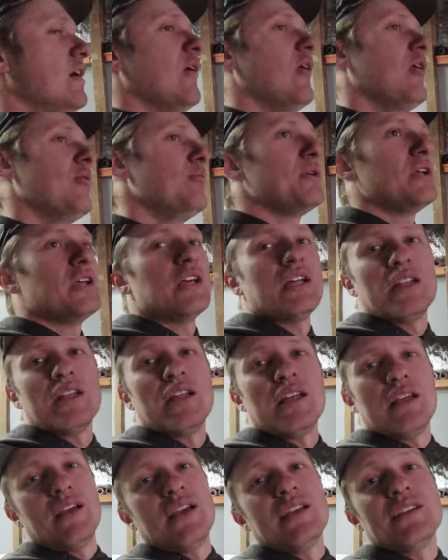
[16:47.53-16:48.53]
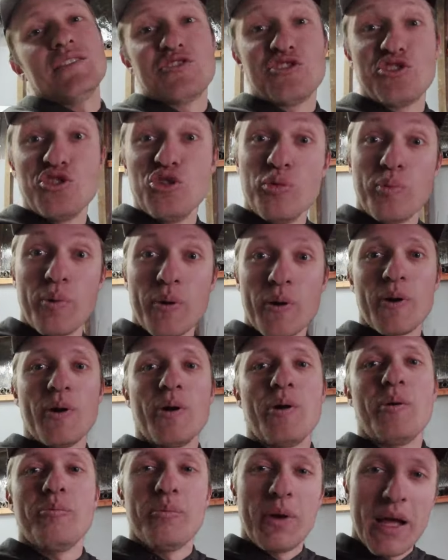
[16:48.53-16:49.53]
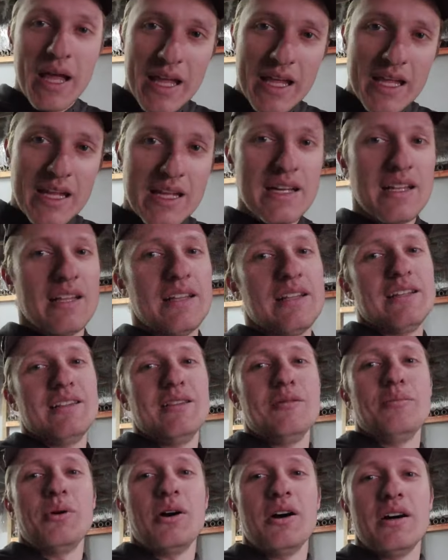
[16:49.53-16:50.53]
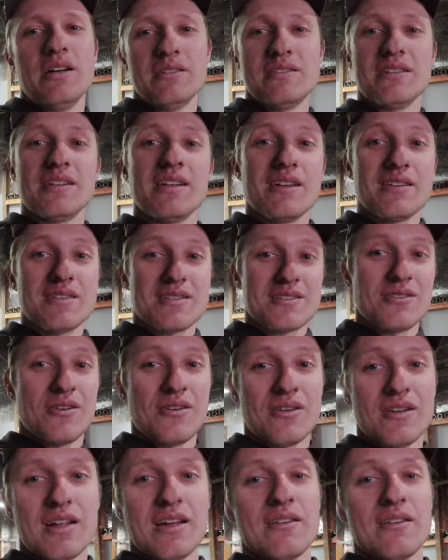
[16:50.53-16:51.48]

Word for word: albeit a super pain in the butt to get installed.